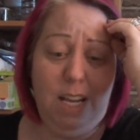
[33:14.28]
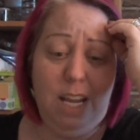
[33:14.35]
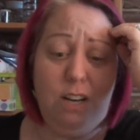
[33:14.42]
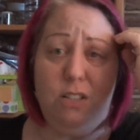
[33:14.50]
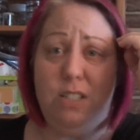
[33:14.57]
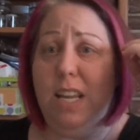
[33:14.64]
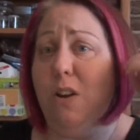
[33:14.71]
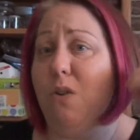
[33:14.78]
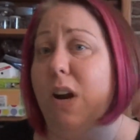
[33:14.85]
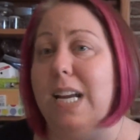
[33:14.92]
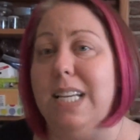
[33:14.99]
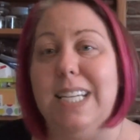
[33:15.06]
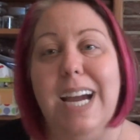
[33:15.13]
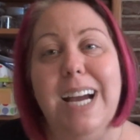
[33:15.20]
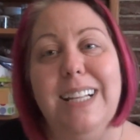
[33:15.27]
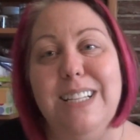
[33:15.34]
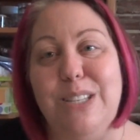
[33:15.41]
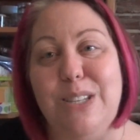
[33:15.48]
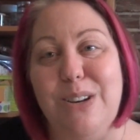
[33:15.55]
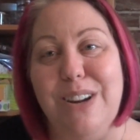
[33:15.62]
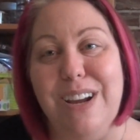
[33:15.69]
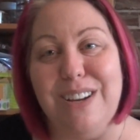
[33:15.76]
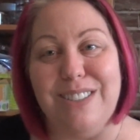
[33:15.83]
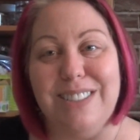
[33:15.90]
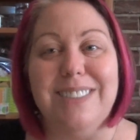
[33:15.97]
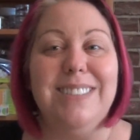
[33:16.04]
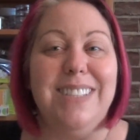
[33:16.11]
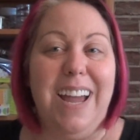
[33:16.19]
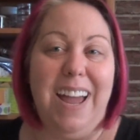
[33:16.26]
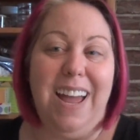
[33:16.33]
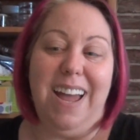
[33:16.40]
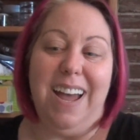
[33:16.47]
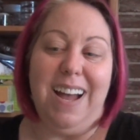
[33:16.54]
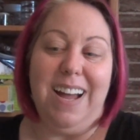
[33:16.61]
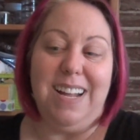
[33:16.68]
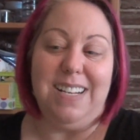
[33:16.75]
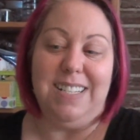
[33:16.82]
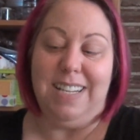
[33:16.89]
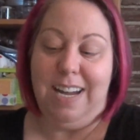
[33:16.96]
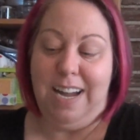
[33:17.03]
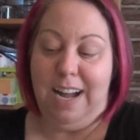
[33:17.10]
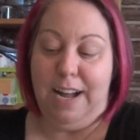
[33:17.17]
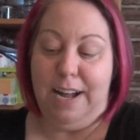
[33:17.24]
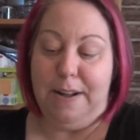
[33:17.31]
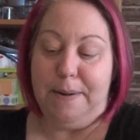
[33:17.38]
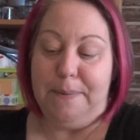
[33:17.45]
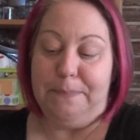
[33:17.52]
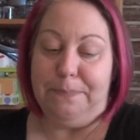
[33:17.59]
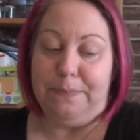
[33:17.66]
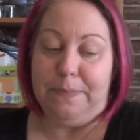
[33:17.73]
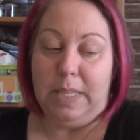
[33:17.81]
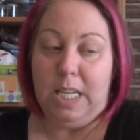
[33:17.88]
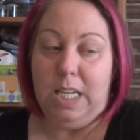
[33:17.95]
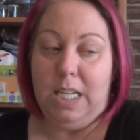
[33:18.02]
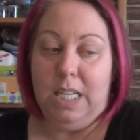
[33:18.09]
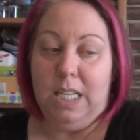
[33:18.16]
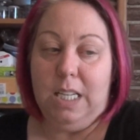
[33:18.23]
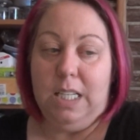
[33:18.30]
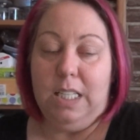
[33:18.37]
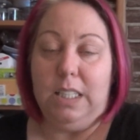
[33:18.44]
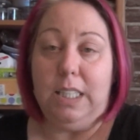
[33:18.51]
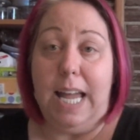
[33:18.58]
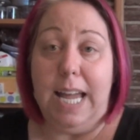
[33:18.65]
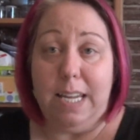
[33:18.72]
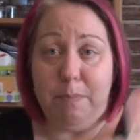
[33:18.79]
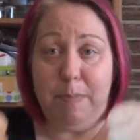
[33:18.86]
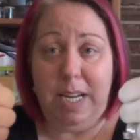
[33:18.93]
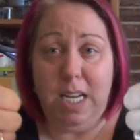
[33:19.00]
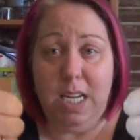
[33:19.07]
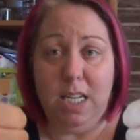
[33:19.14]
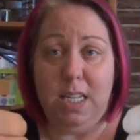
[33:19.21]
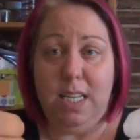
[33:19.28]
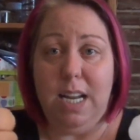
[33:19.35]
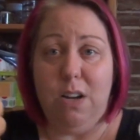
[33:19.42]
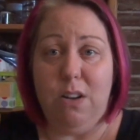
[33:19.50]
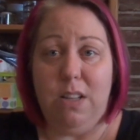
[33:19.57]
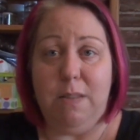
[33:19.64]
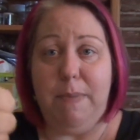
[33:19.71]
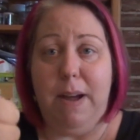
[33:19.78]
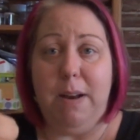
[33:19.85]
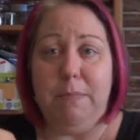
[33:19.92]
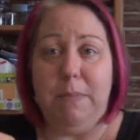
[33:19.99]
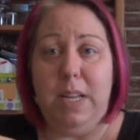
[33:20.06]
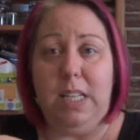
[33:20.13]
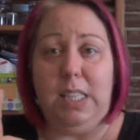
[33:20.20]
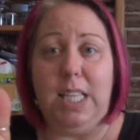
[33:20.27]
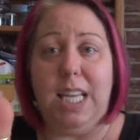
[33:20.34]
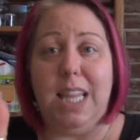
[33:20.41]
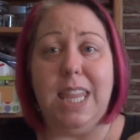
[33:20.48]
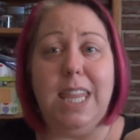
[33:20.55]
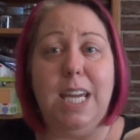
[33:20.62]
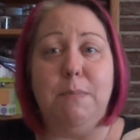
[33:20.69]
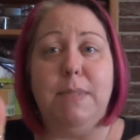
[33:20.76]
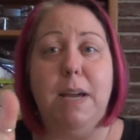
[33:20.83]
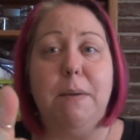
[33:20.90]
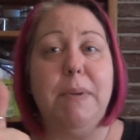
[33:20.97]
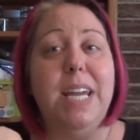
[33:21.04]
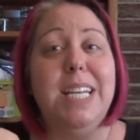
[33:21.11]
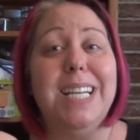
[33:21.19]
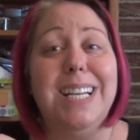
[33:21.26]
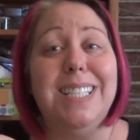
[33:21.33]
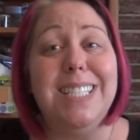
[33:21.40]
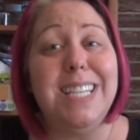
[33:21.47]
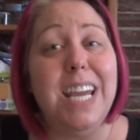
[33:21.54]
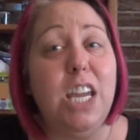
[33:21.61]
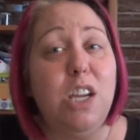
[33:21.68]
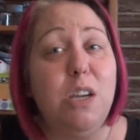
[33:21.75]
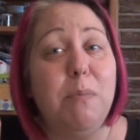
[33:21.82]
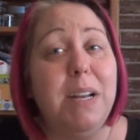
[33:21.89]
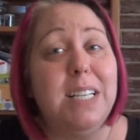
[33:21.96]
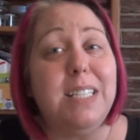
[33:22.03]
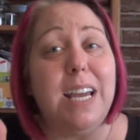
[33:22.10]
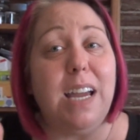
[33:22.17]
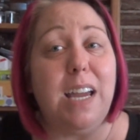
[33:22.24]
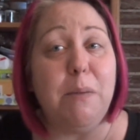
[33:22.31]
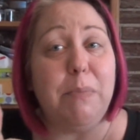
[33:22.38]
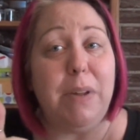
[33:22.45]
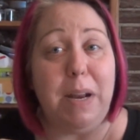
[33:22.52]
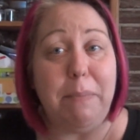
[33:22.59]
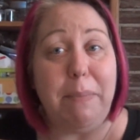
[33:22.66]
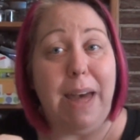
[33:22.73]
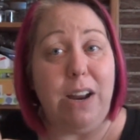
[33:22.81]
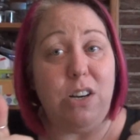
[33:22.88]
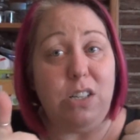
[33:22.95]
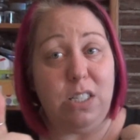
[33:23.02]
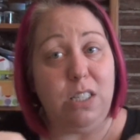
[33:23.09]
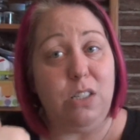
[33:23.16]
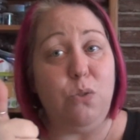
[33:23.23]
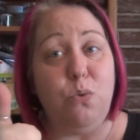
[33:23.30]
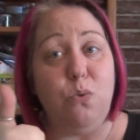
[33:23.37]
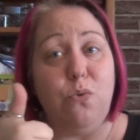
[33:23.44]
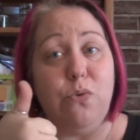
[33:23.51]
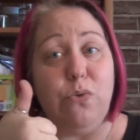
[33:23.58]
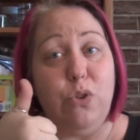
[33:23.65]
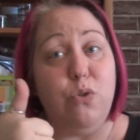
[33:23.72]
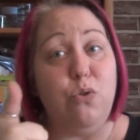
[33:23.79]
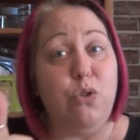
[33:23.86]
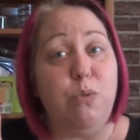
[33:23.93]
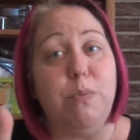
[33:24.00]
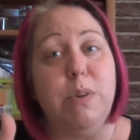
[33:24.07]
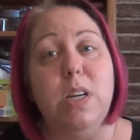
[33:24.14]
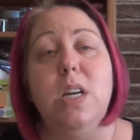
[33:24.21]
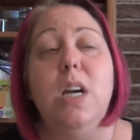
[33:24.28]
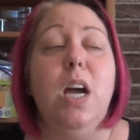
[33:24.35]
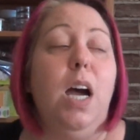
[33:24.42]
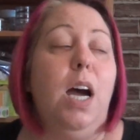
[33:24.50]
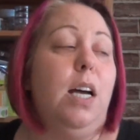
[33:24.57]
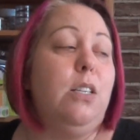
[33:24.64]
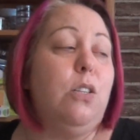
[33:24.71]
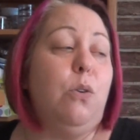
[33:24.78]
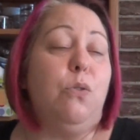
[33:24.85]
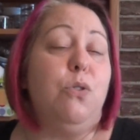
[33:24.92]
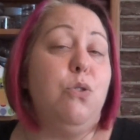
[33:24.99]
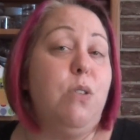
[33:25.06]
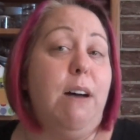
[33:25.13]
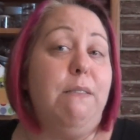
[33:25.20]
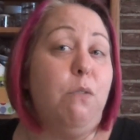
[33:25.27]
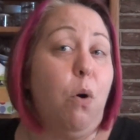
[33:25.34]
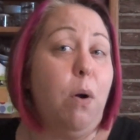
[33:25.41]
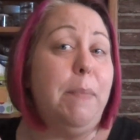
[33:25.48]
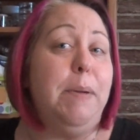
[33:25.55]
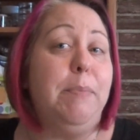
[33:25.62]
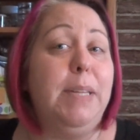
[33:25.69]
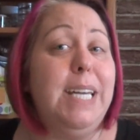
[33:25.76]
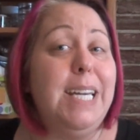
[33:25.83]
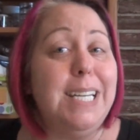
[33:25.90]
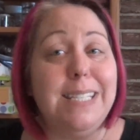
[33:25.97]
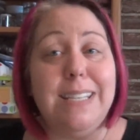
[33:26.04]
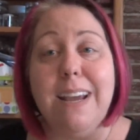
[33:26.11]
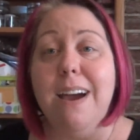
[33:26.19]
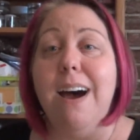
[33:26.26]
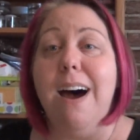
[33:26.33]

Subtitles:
It'll say Krazy Island Studios. And, like me down at the bottom, click the thumbs up. It doesn't take you but a second, but it matters to YouTube. So do that for me, please.